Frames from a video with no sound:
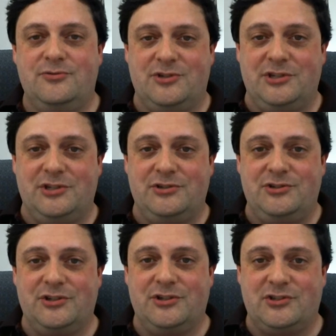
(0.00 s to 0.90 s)
She's
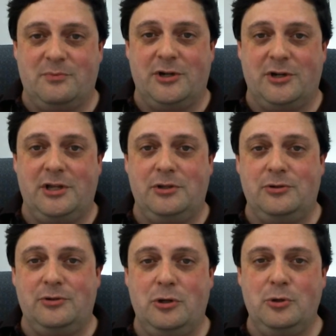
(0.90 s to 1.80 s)
just
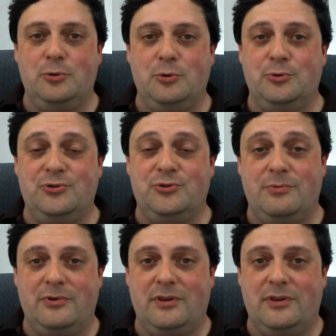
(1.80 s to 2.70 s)
somebody
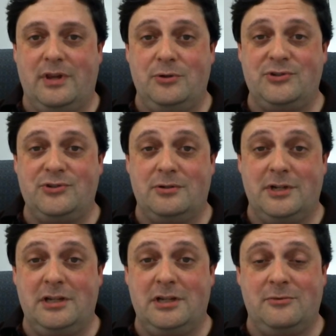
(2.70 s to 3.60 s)
they use their
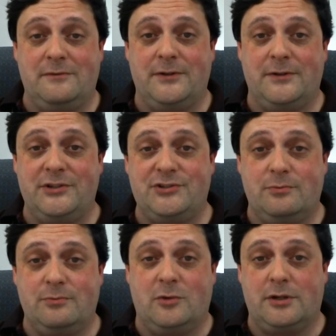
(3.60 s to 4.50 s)
name and her face
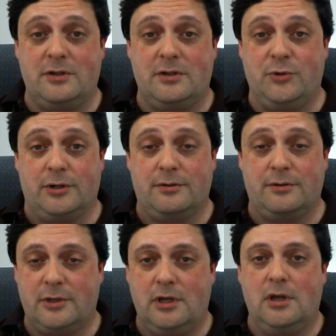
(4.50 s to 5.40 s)
to market the book.
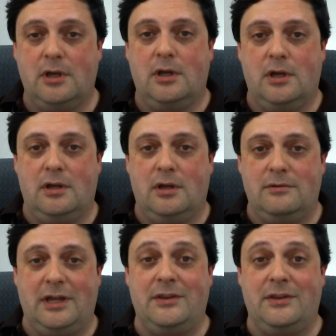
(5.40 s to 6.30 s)

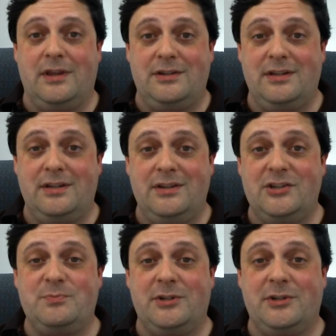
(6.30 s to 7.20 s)
And they did
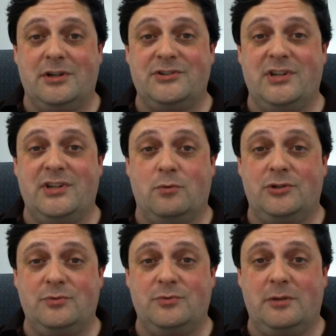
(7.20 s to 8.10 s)
this because they
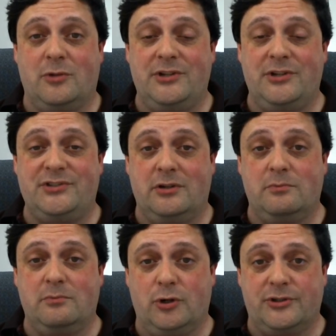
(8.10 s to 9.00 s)
want to make money selling
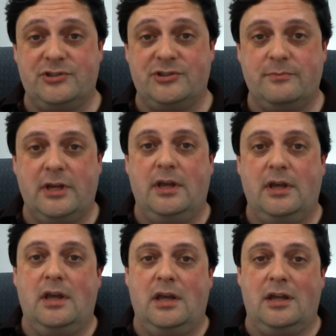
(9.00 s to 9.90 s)
books.
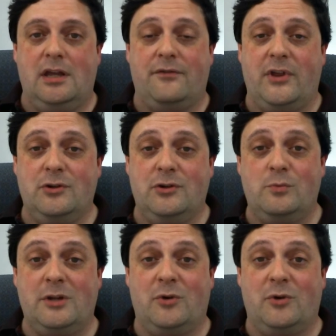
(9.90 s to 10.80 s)
And if they don't
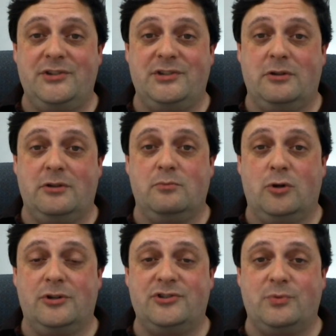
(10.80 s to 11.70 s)
make money selling
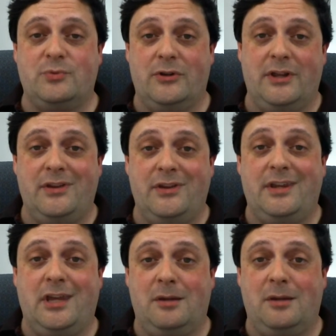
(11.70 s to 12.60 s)
books, well, then they
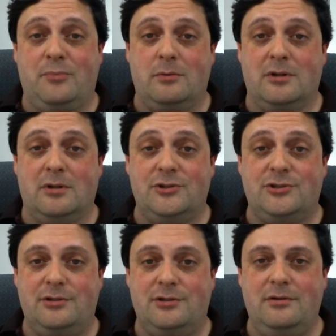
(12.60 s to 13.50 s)
can't
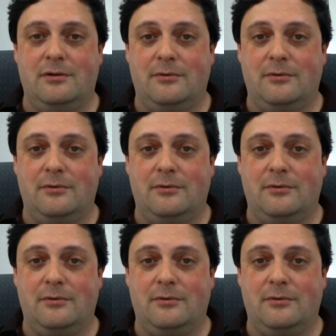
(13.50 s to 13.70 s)
publish,